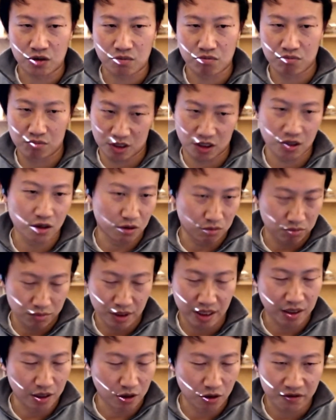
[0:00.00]
so
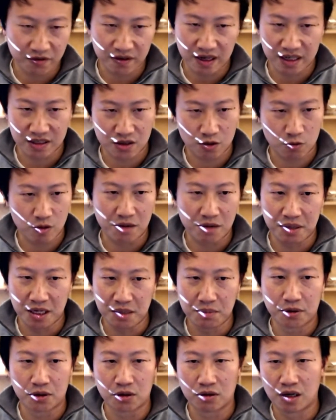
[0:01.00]
it notifies the right
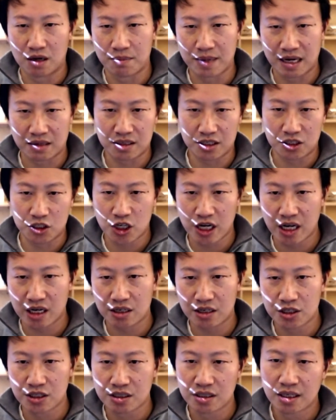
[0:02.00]
people about this
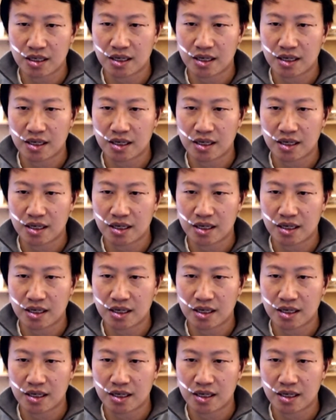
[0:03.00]
change.